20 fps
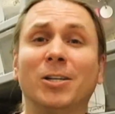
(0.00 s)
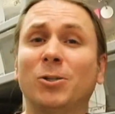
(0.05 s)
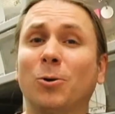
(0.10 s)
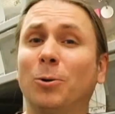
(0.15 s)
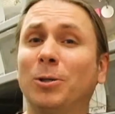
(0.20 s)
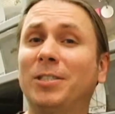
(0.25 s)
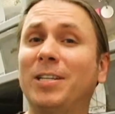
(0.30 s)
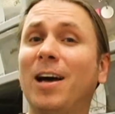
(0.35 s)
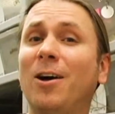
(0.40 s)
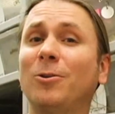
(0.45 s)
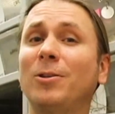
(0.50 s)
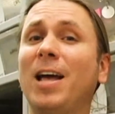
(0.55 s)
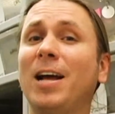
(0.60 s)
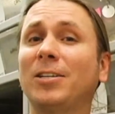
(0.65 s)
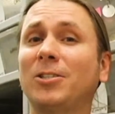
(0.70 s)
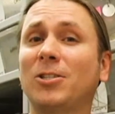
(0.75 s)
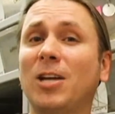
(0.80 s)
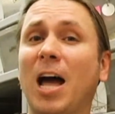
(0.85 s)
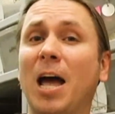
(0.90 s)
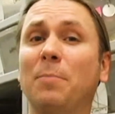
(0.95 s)
So until
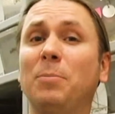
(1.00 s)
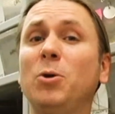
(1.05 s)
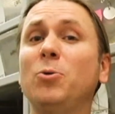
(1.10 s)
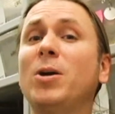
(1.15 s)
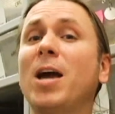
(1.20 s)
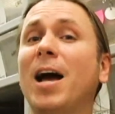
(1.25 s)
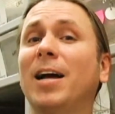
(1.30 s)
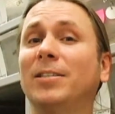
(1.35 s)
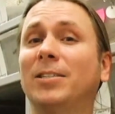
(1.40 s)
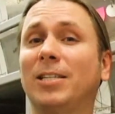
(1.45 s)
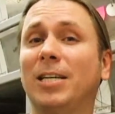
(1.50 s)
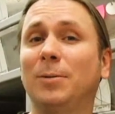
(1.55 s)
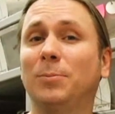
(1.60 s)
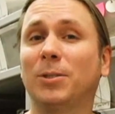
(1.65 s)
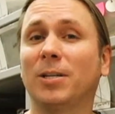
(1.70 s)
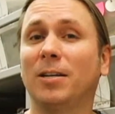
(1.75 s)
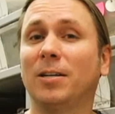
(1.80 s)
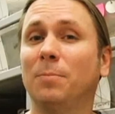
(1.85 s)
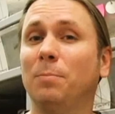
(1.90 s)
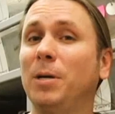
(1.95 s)
next time, you guys keep
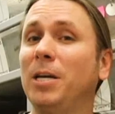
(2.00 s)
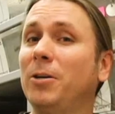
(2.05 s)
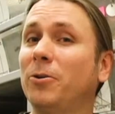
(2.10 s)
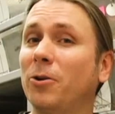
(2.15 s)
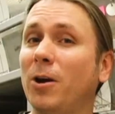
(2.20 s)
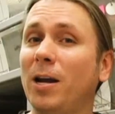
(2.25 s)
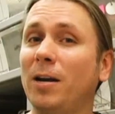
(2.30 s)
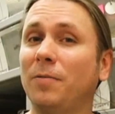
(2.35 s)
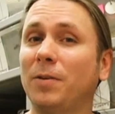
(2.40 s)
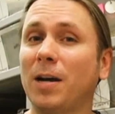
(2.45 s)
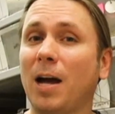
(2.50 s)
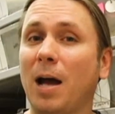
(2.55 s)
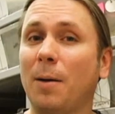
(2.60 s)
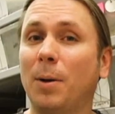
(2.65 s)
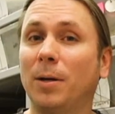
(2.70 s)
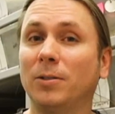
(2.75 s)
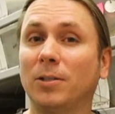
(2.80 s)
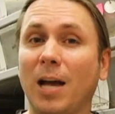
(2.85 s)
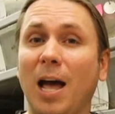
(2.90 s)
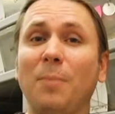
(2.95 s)
sending me creative comments.